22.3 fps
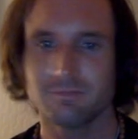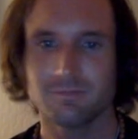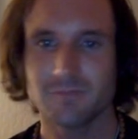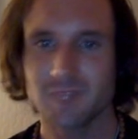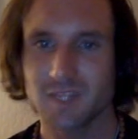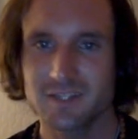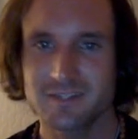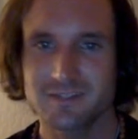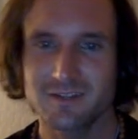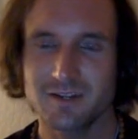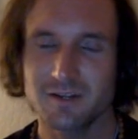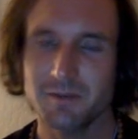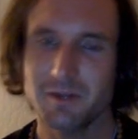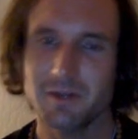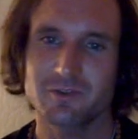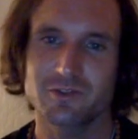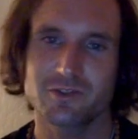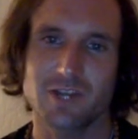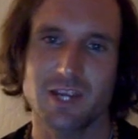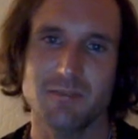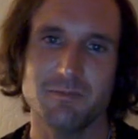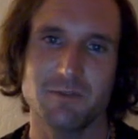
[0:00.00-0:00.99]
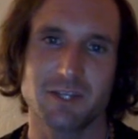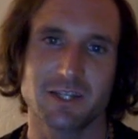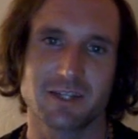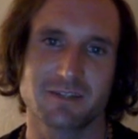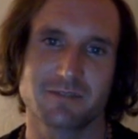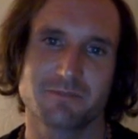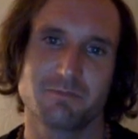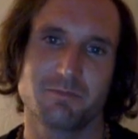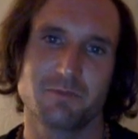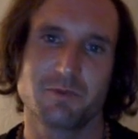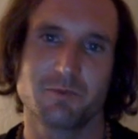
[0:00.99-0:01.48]
It's not about shaming.
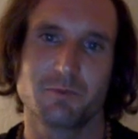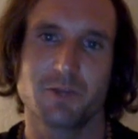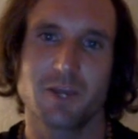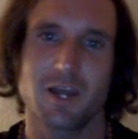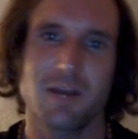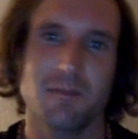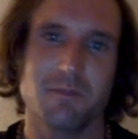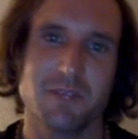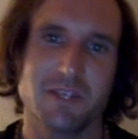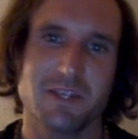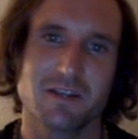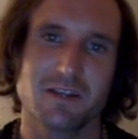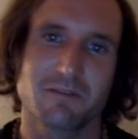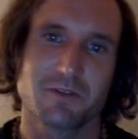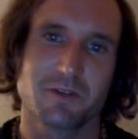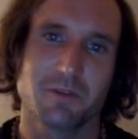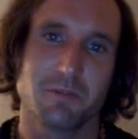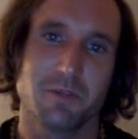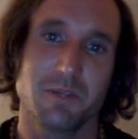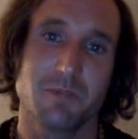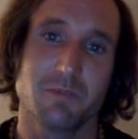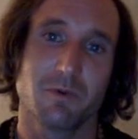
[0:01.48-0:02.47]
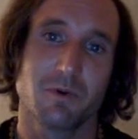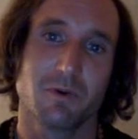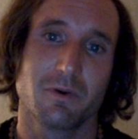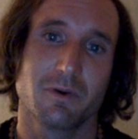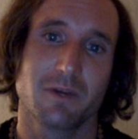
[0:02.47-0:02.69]
We got to be there for the people,